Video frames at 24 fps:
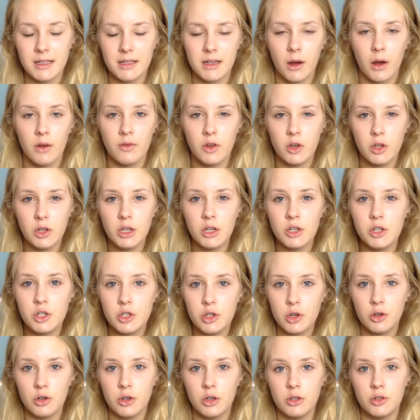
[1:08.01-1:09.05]
Now I've only
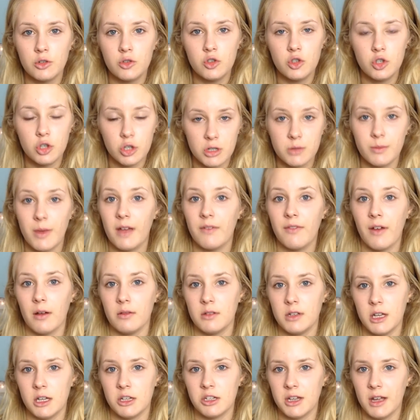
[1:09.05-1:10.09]
done just my
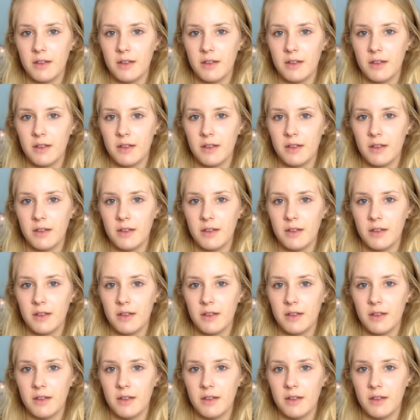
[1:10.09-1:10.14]
foundation.